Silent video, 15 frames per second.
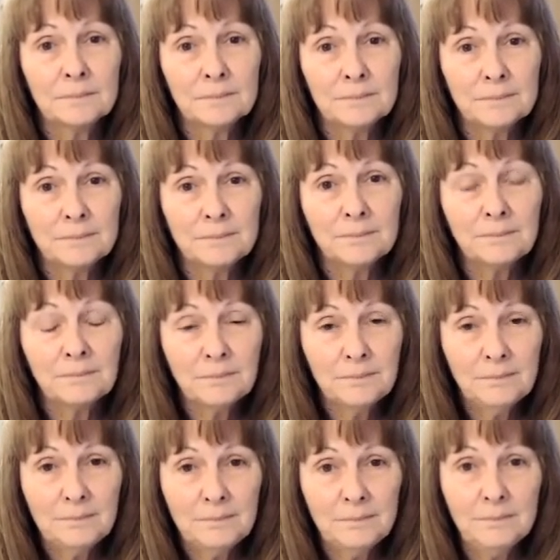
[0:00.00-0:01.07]

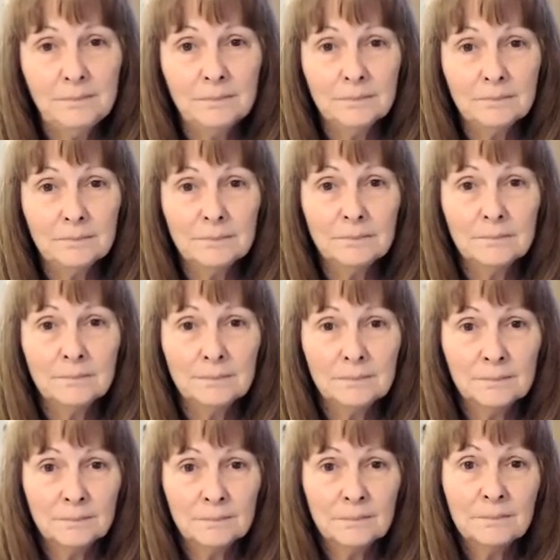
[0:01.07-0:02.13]

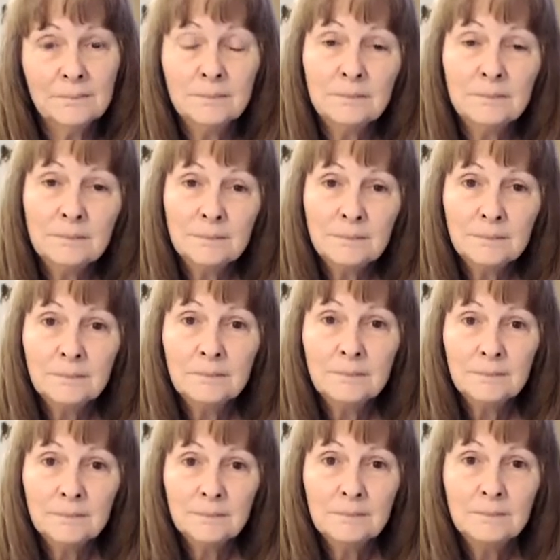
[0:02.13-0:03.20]

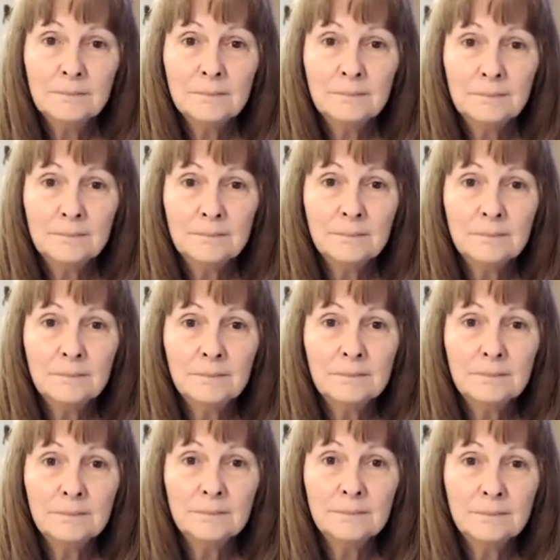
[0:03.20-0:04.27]

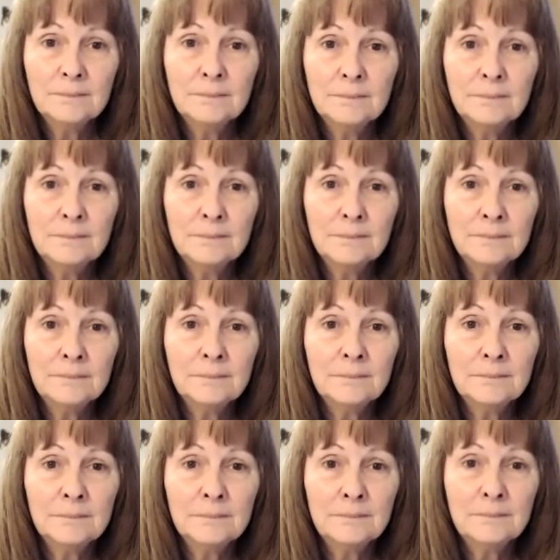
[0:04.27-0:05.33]

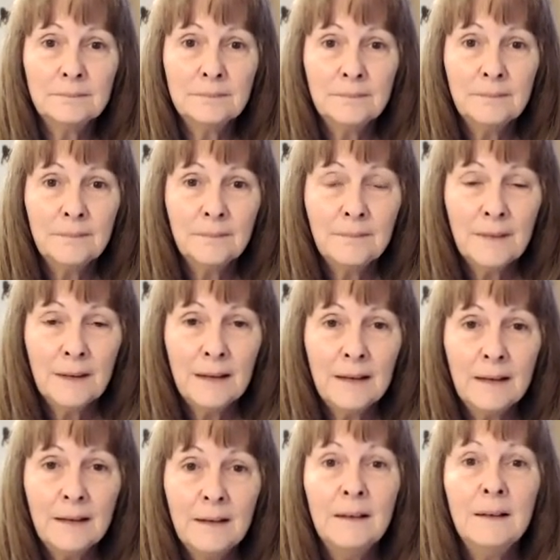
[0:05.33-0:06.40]

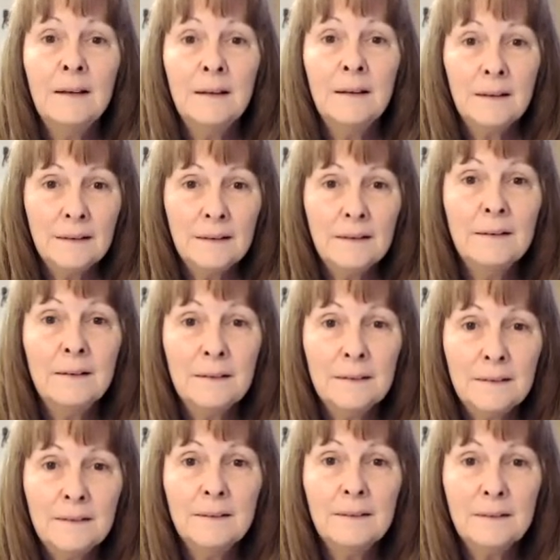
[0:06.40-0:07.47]

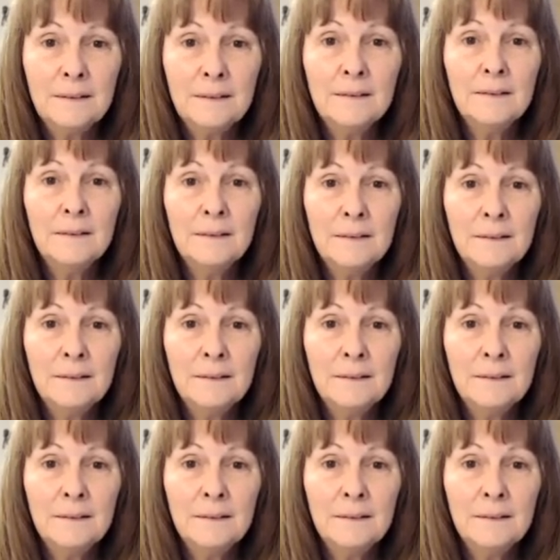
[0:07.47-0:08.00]
This person isn't speaking.